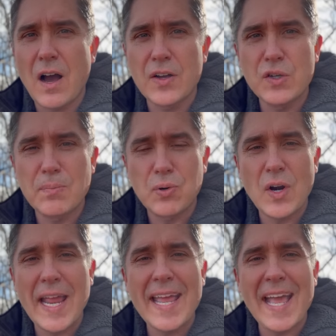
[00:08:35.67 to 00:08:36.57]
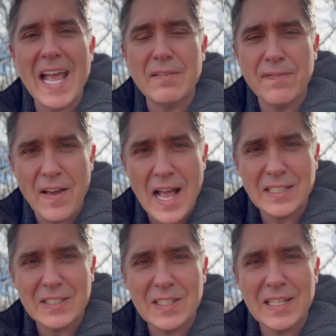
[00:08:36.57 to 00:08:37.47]
Are you praying and
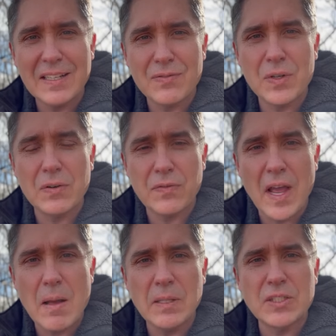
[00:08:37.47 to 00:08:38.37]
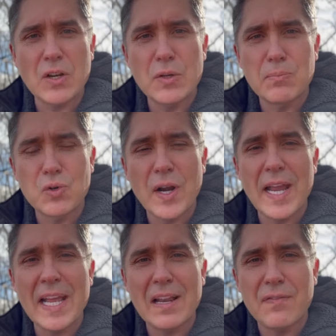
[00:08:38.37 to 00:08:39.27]
fasting for your families? Are you
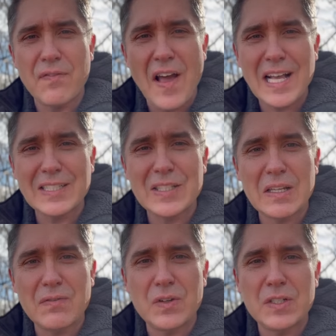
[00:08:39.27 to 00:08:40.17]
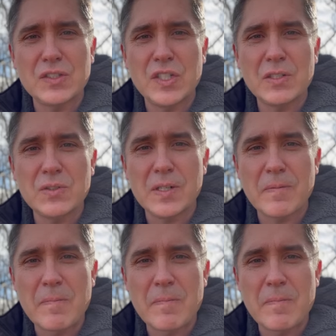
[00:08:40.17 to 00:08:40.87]
praying and fasting for your children?